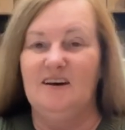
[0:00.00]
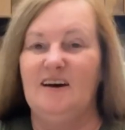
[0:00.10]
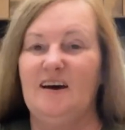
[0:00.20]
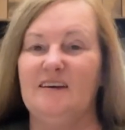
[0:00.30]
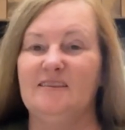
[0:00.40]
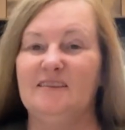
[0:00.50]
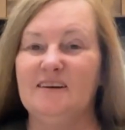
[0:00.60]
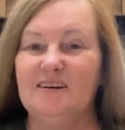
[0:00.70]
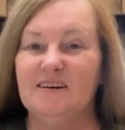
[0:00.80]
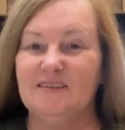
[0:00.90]
And
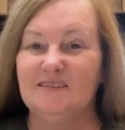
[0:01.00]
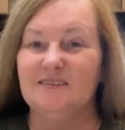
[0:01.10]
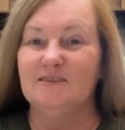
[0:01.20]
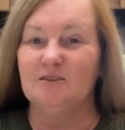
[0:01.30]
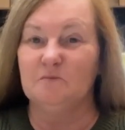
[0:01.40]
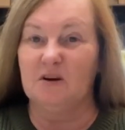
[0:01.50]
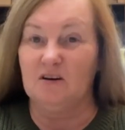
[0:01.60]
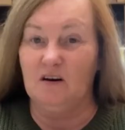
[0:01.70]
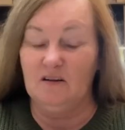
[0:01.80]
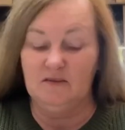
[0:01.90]
this is my
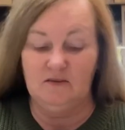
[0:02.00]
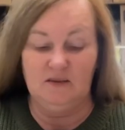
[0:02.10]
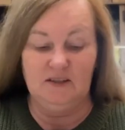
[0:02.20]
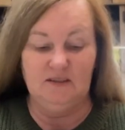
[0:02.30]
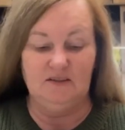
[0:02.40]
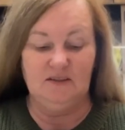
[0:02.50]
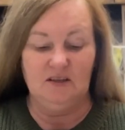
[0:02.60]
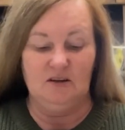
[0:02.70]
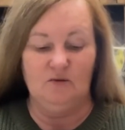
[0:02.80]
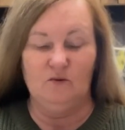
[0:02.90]
collard greens
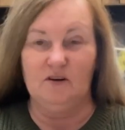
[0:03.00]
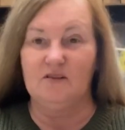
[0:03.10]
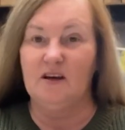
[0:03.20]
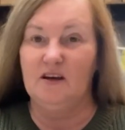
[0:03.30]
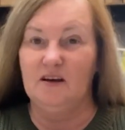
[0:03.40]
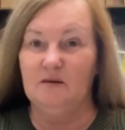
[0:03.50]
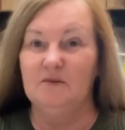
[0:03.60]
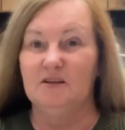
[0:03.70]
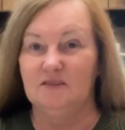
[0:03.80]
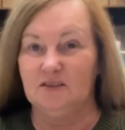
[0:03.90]
with ham
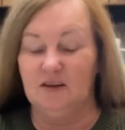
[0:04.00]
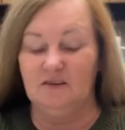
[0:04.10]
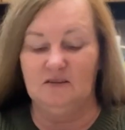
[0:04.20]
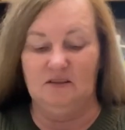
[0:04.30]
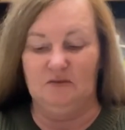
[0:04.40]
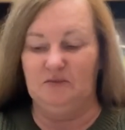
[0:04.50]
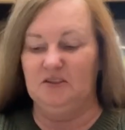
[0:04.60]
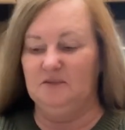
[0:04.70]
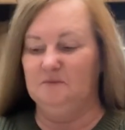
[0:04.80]
and turnips.